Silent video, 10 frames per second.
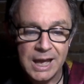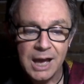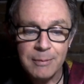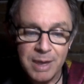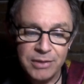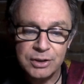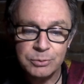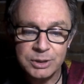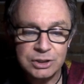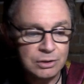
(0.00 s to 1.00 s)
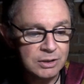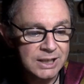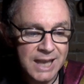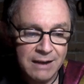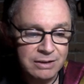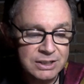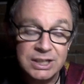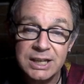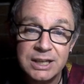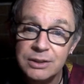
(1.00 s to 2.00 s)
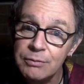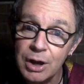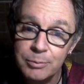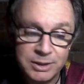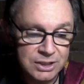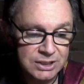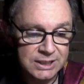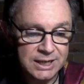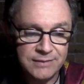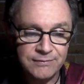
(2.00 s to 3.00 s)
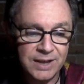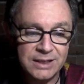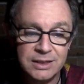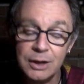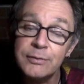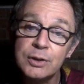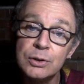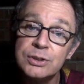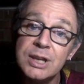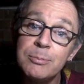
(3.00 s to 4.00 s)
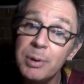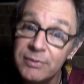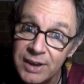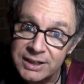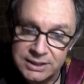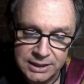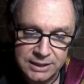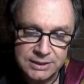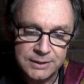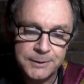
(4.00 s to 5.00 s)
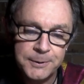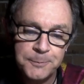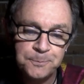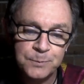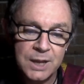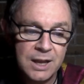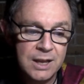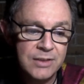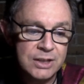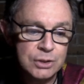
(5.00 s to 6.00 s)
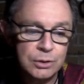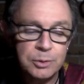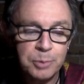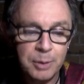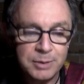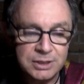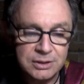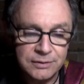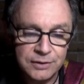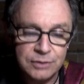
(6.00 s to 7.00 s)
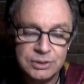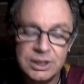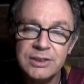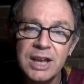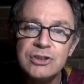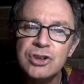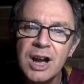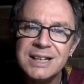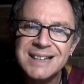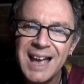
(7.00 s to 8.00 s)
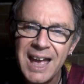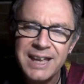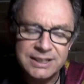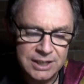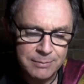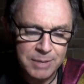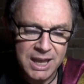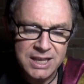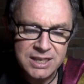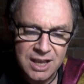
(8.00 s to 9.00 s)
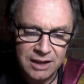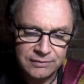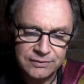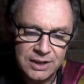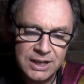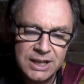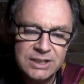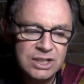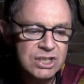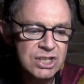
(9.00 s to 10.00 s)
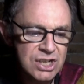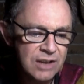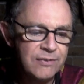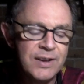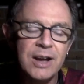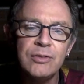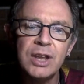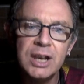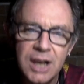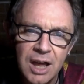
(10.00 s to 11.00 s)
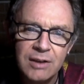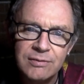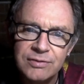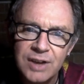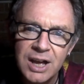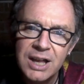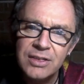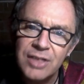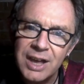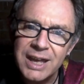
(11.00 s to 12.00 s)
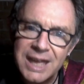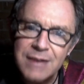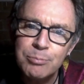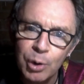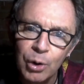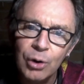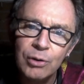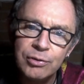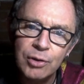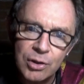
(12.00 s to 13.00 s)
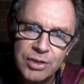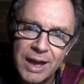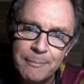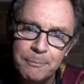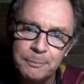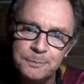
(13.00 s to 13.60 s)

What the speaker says: A method which you can guarantee the Romans didn't invent, though of course they perfected it. They took the promise of the future and they tried to hate him enough to snuff out the love that he bore for them.